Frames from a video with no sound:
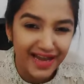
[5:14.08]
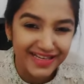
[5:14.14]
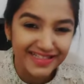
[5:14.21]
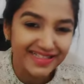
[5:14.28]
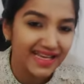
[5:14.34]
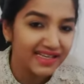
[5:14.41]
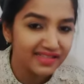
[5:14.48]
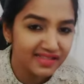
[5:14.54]

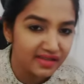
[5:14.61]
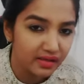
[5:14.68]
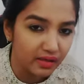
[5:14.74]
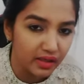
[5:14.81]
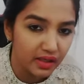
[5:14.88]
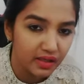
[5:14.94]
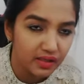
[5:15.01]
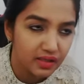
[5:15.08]

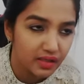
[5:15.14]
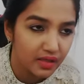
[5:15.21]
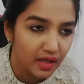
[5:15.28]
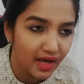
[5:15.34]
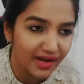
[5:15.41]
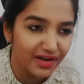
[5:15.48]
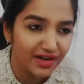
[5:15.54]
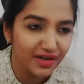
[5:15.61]
assessing it
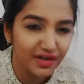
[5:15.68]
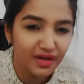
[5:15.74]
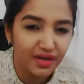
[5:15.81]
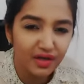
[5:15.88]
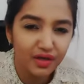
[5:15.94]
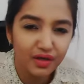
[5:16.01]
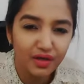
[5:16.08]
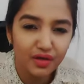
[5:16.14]
and
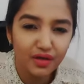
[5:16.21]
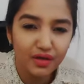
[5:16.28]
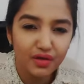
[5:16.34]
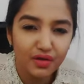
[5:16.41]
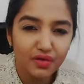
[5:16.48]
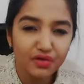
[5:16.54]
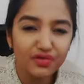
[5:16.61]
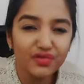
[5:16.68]

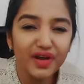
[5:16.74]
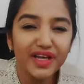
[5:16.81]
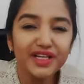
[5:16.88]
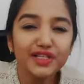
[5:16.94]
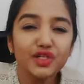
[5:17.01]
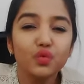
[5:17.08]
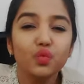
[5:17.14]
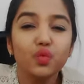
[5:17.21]
you're
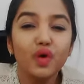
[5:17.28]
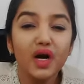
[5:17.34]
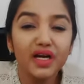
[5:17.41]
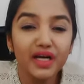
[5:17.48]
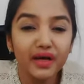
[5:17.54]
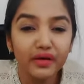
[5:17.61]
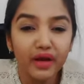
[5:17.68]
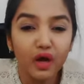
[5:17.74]
trying to
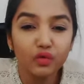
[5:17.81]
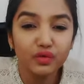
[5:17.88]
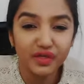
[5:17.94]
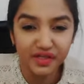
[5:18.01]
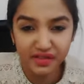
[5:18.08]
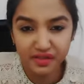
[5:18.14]
walk around